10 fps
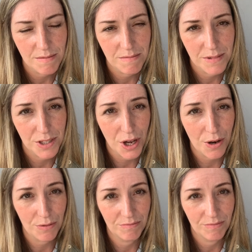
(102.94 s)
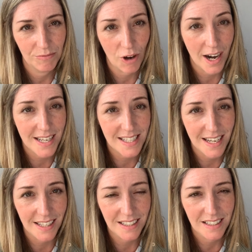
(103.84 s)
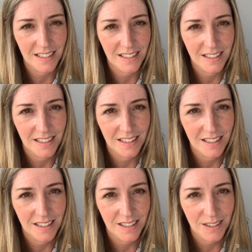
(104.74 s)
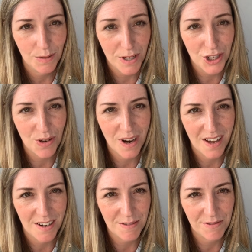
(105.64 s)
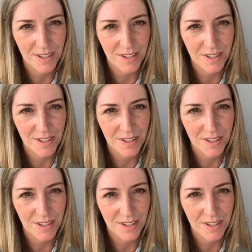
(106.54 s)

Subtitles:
So, writing, which you love,